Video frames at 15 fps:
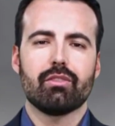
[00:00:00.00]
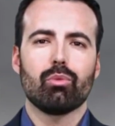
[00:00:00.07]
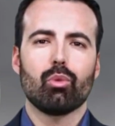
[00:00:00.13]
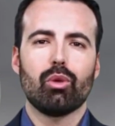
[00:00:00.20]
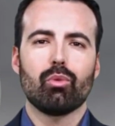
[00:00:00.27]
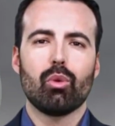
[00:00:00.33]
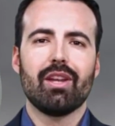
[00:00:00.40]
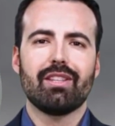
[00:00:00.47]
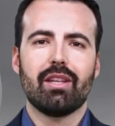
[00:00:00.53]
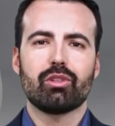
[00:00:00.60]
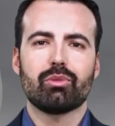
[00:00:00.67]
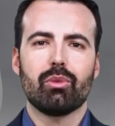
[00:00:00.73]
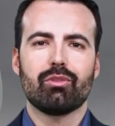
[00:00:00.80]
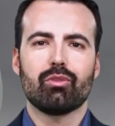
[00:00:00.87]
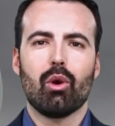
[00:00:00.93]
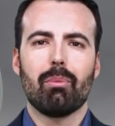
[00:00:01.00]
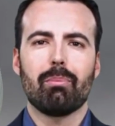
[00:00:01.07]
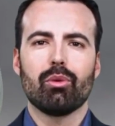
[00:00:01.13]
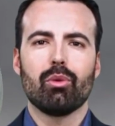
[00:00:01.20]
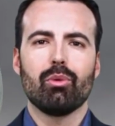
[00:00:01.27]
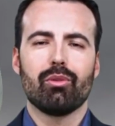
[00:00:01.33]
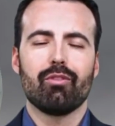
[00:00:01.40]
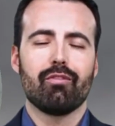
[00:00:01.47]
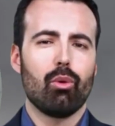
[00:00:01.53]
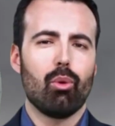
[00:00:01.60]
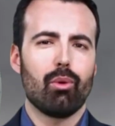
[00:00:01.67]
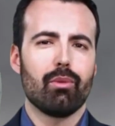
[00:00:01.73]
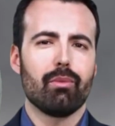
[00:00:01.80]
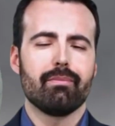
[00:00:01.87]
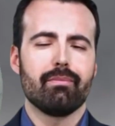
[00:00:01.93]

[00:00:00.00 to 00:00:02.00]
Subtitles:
with ratings that drop through the floor.